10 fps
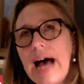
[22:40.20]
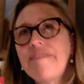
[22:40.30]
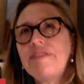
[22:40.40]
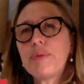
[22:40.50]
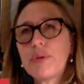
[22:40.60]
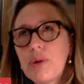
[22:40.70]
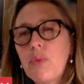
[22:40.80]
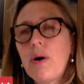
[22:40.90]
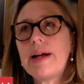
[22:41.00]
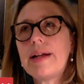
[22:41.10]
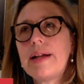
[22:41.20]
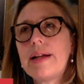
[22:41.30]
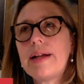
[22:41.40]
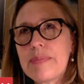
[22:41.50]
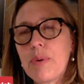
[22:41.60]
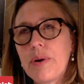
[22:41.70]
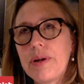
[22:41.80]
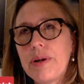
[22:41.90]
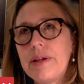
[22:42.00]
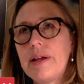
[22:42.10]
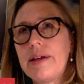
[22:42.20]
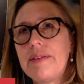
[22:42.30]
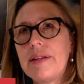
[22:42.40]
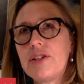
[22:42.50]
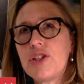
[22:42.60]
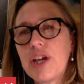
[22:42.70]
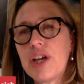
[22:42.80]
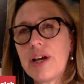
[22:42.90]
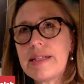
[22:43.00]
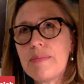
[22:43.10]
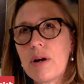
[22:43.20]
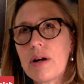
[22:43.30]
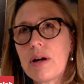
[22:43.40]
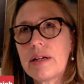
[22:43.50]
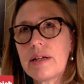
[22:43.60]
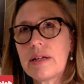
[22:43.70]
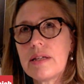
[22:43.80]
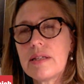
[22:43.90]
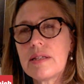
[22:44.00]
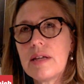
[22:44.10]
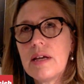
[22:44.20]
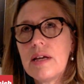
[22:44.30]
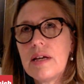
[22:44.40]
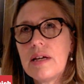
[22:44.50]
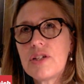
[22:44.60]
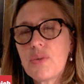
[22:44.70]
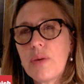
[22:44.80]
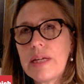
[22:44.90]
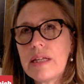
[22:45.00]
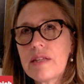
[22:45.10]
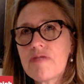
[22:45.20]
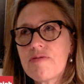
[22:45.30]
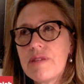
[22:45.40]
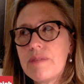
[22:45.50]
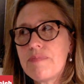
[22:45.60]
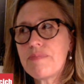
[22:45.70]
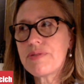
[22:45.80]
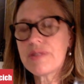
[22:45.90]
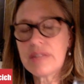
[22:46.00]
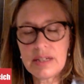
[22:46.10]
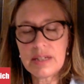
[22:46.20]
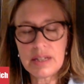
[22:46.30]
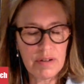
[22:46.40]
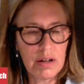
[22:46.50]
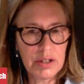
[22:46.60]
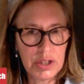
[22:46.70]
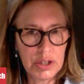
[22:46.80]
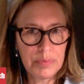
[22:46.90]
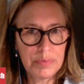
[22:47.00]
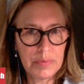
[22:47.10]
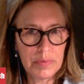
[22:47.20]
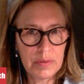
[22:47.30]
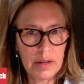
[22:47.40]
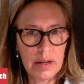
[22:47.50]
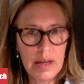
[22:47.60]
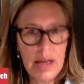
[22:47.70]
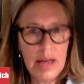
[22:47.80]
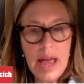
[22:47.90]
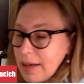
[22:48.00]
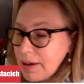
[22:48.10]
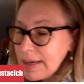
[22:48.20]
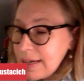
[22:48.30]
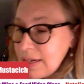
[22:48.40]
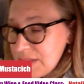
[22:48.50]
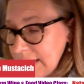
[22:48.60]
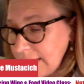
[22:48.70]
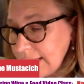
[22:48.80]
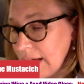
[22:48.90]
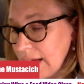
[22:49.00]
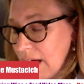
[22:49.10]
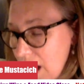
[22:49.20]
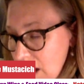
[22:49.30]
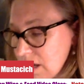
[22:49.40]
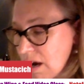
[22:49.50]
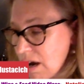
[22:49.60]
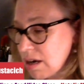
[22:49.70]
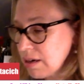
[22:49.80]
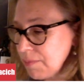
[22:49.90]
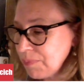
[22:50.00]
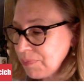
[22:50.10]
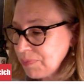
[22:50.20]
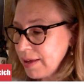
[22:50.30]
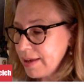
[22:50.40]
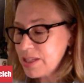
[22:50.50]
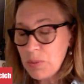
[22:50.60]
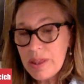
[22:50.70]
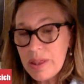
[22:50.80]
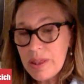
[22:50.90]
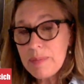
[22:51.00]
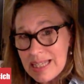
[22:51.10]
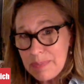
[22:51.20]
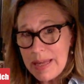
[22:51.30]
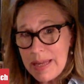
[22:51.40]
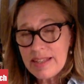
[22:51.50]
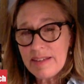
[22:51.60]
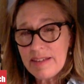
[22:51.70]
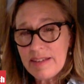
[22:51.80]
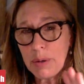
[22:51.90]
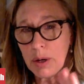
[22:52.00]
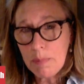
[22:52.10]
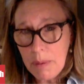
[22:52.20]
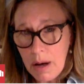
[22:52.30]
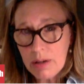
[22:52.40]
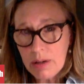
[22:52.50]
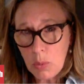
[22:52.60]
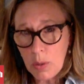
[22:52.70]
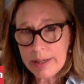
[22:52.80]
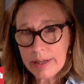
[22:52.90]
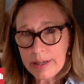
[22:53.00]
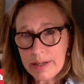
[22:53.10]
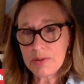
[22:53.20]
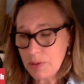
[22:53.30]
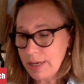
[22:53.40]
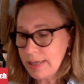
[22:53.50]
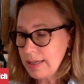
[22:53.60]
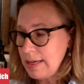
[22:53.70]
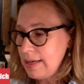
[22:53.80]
half of Bordeaux wine is exported, and the Chinese market is 23% in volume. Okay. But now, interestingly, Hong Kong is where the most expensive per bottle wine goes, right?